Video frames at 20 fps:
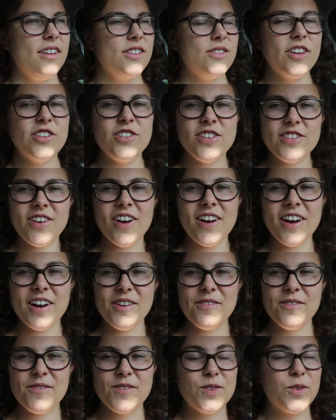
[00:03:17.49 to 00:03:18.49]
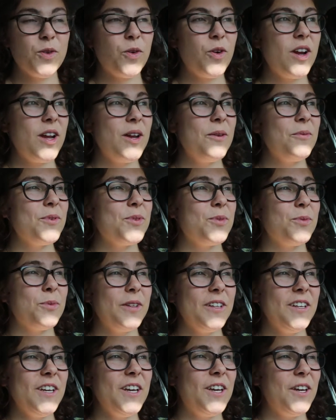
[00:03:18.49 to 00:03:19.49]
So I just got into the store. It was
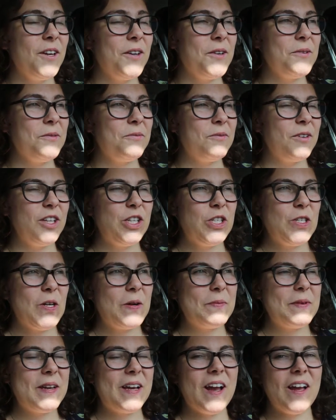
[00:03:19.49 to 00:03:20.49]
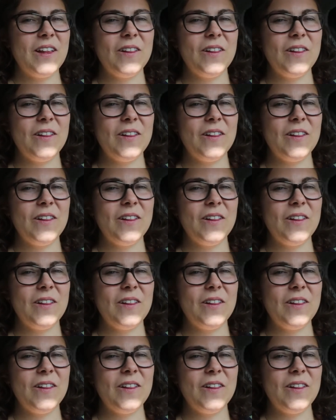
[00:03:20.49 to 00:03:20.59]
really cute, really charming.